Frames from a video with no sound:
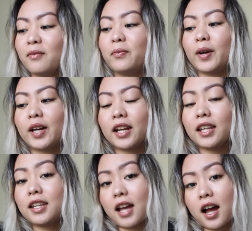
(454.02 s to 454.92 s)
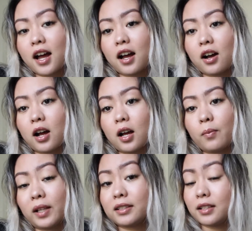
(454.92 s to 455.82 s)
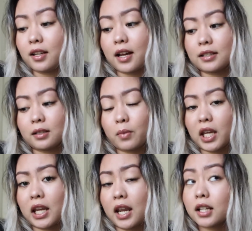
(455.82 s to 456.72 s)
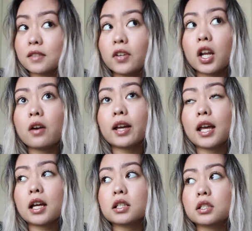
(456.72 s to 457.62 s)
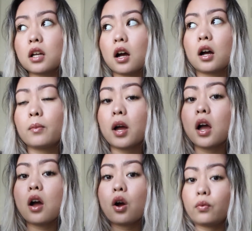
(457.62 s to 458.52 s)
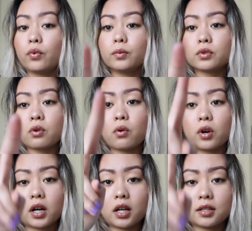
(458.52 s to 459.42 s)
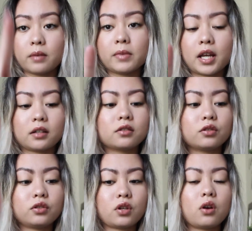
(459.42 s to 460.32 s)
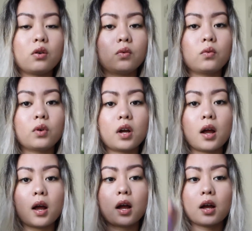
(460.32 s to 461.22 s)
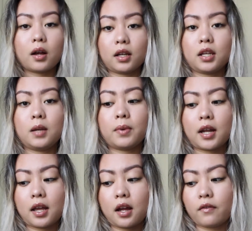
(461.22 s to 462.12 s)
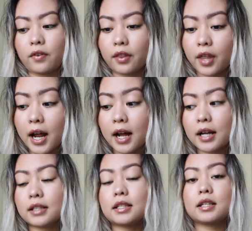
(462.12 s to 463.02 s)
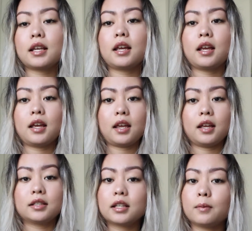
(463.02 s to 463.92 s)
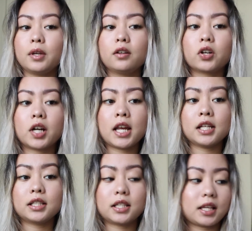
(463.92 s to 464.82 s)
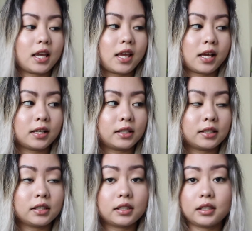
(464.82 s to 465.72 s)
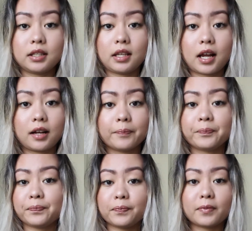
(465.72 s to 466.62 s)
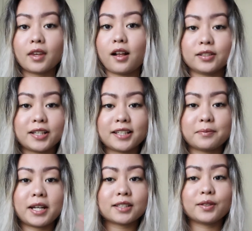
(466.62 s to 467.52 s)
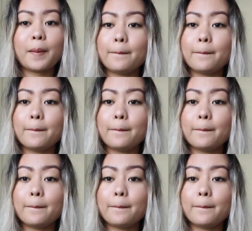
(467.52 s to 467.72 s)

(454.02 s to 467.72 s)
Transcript: But yeah, I'll see you guys in my next video, I guess. Room tour is up next, so keep an eye out for that. It's gonna be great, and yeah, I'll see you guys in the next one.